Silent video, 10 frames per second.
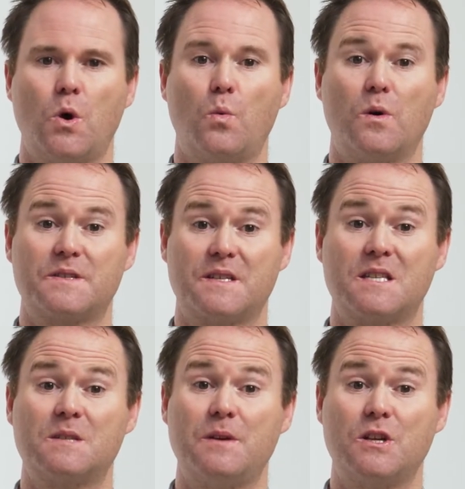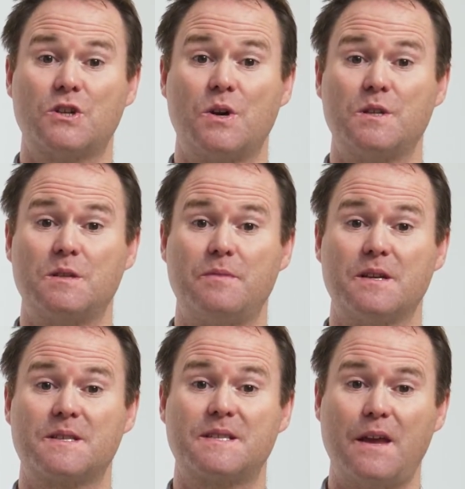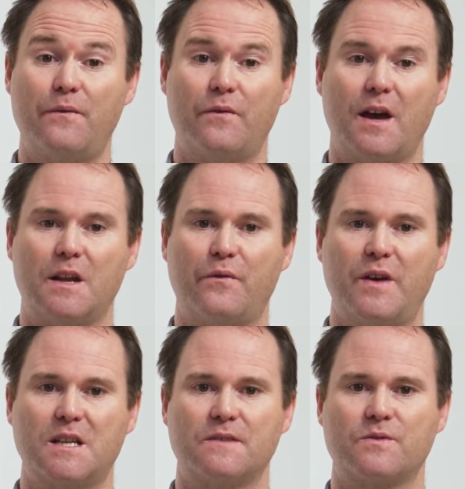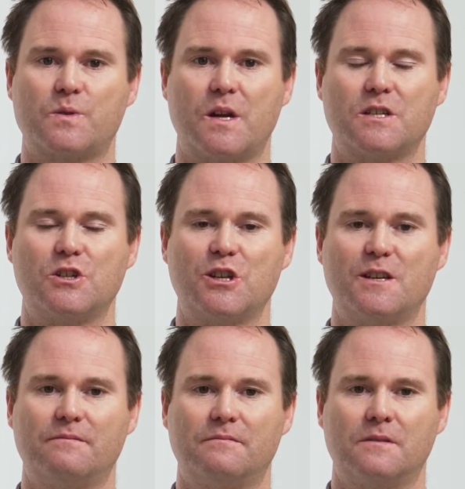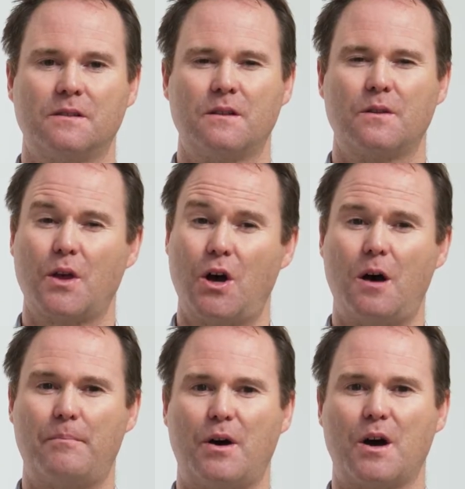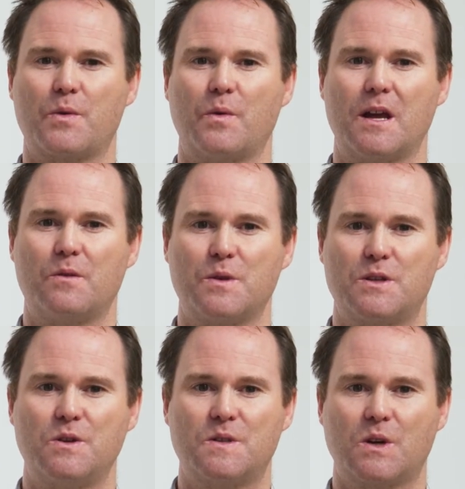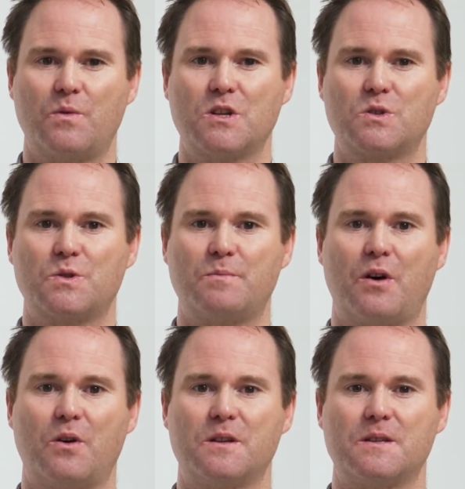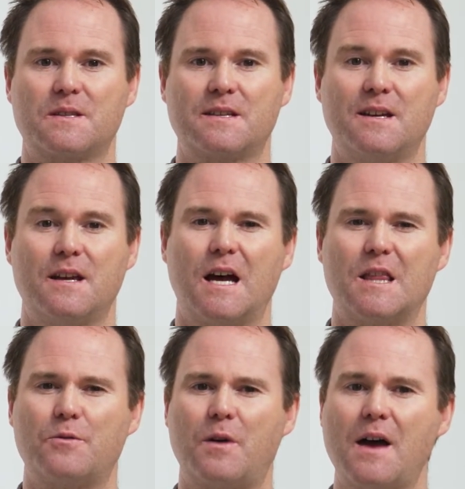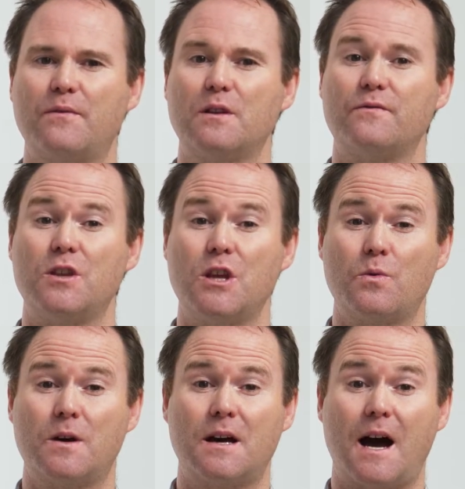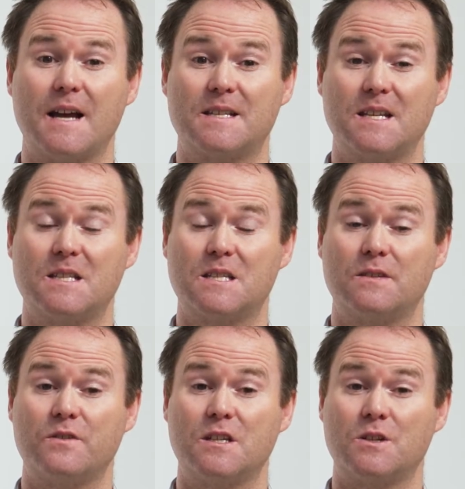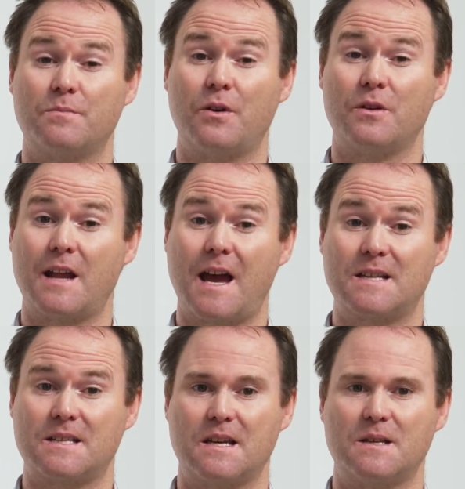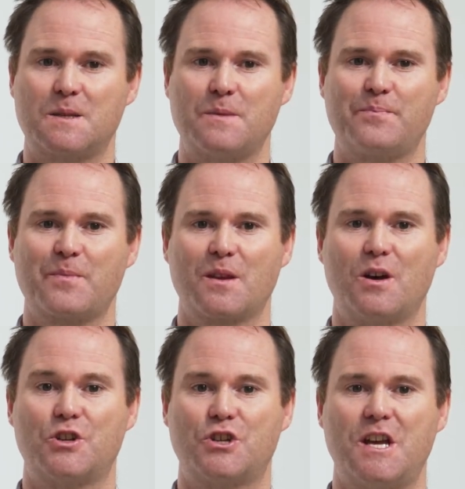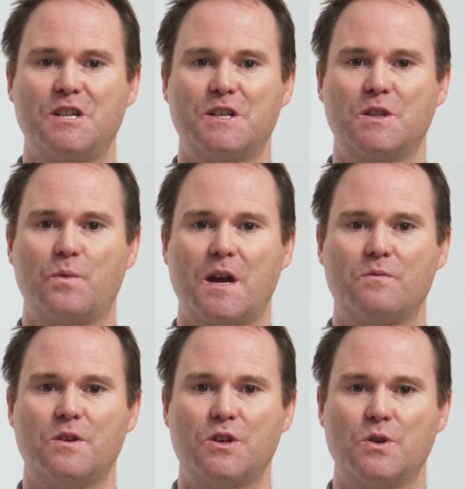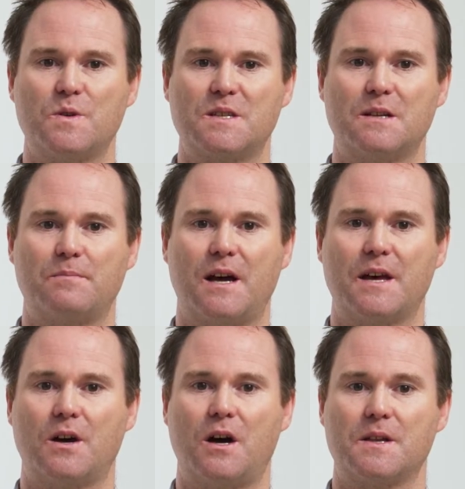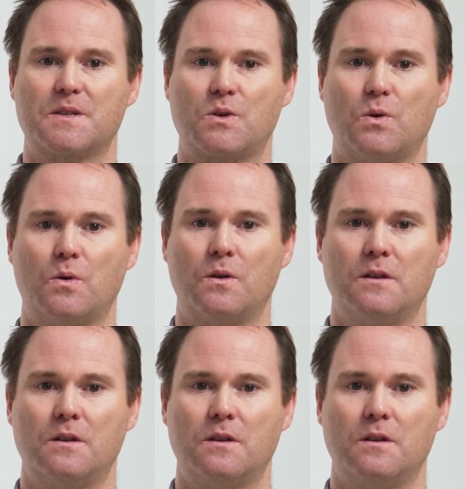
Whilst this has been shown to be a safe and effective strategy, the heart pathway with 2 sequential troponins and the arrival of newer high-sensitivity troponin assays are changing the way we use and apply the heart score,